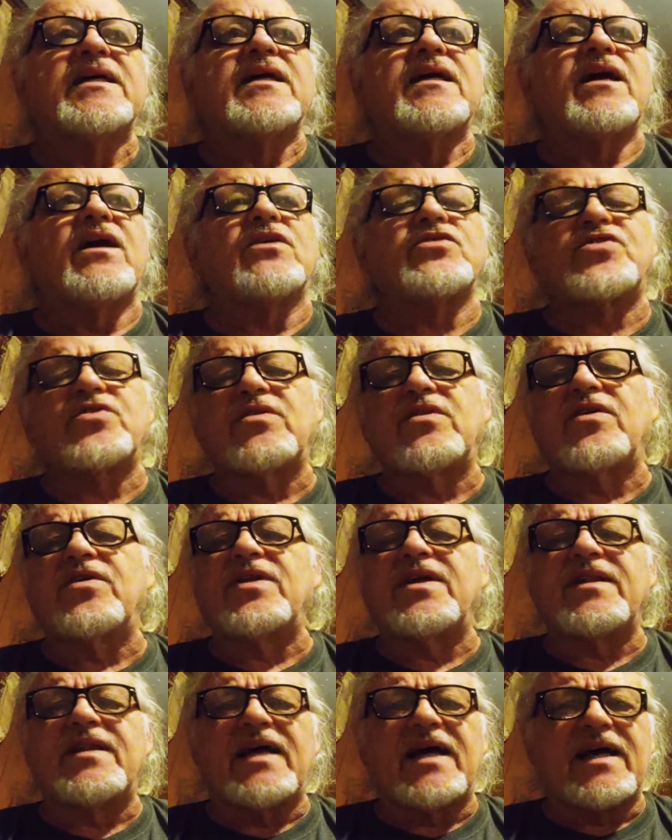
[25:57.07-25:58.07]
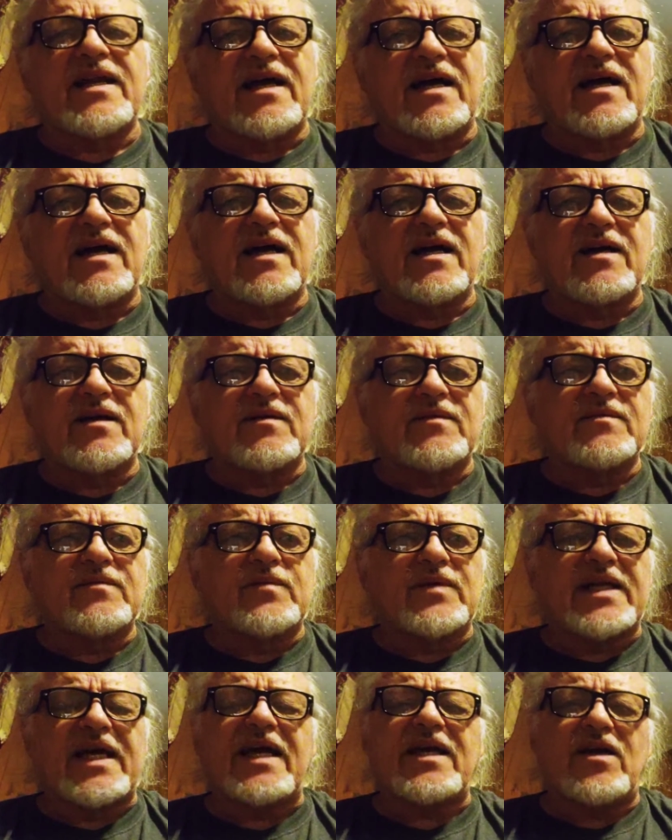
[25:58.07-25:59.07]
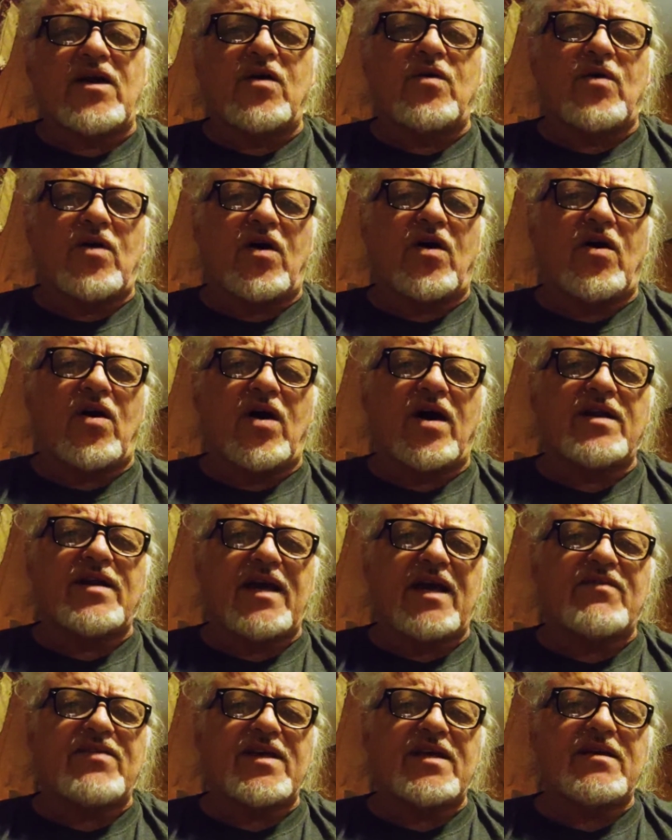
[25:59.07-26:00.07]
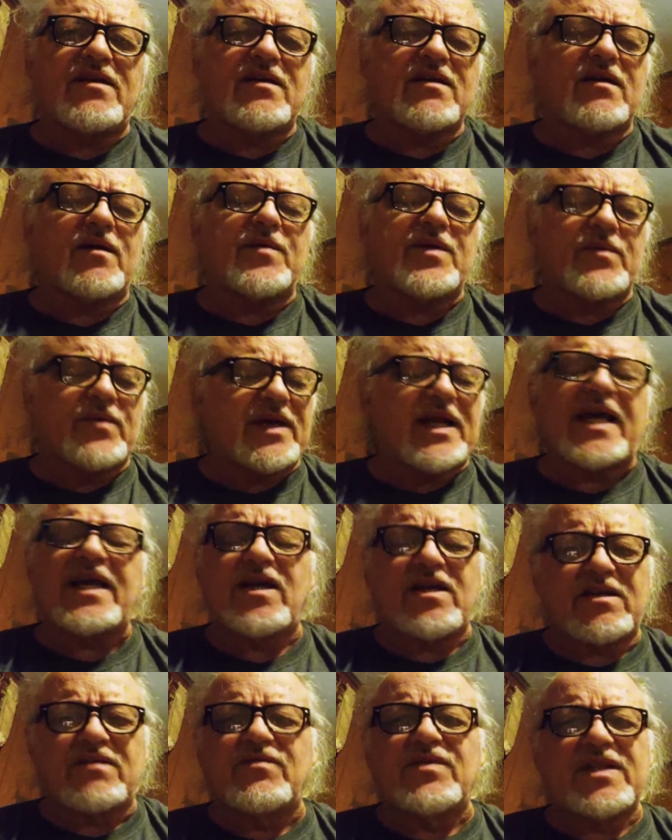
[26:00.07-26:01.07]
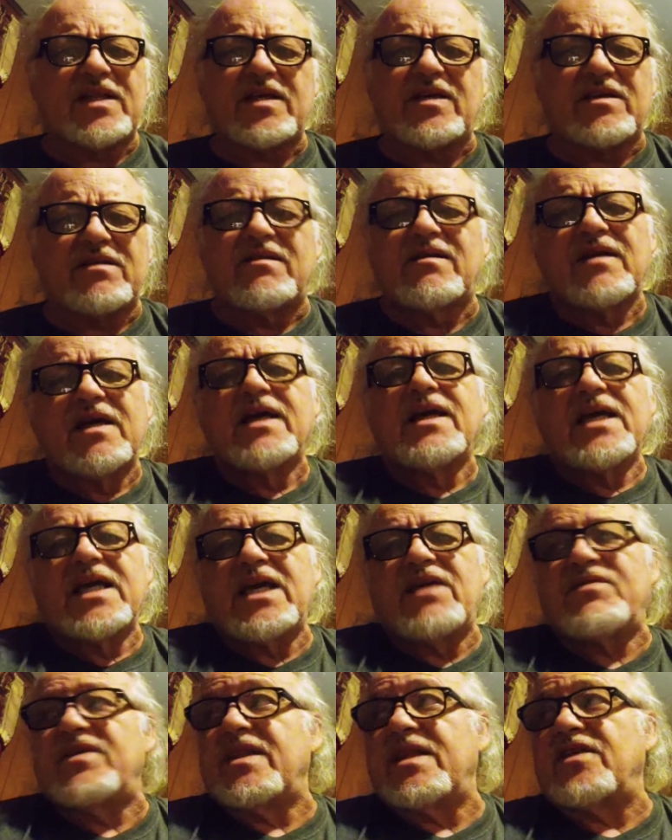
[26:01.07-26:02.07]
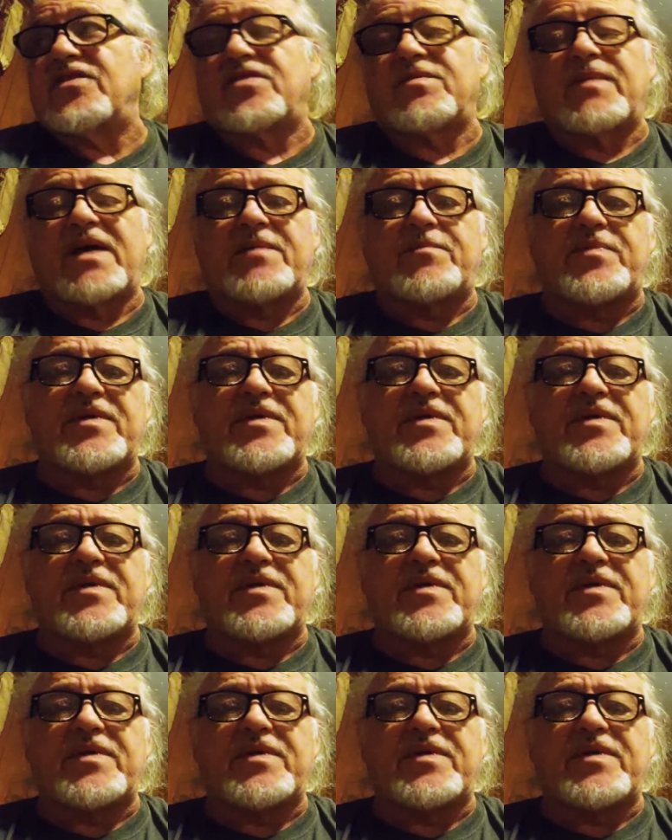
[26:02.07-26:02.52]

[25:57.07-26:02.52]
I also learning that when I go hard, heavy, I mean, when I really, even this might